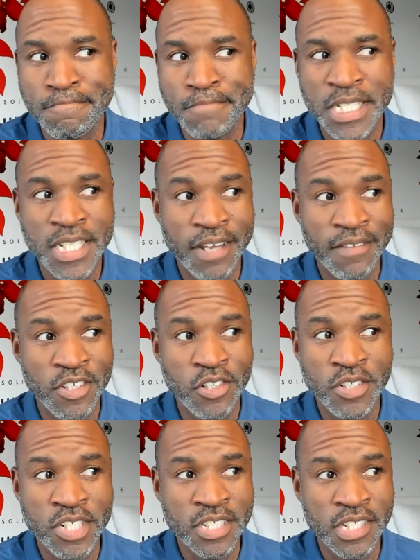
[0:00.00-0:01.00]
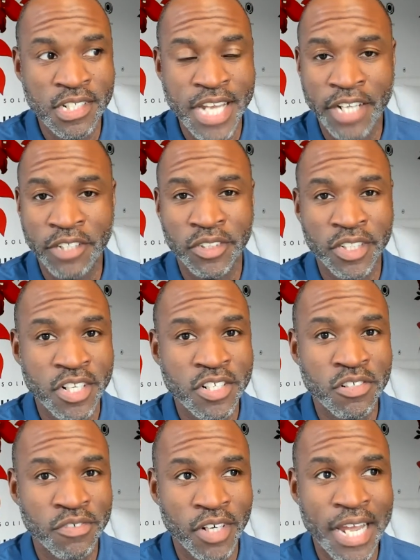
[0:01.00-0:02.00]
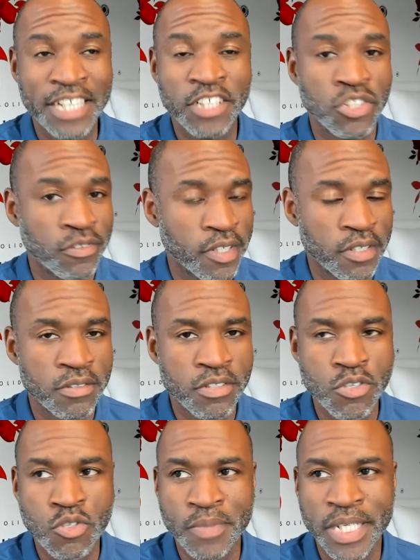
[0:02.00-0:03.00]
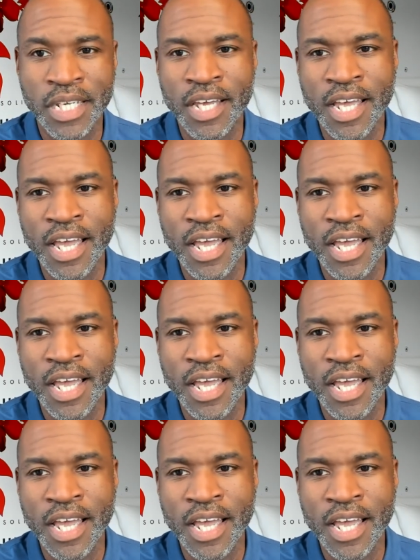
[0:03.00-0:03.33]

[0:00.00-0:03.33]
But yeah, if you're just a natural extrovert,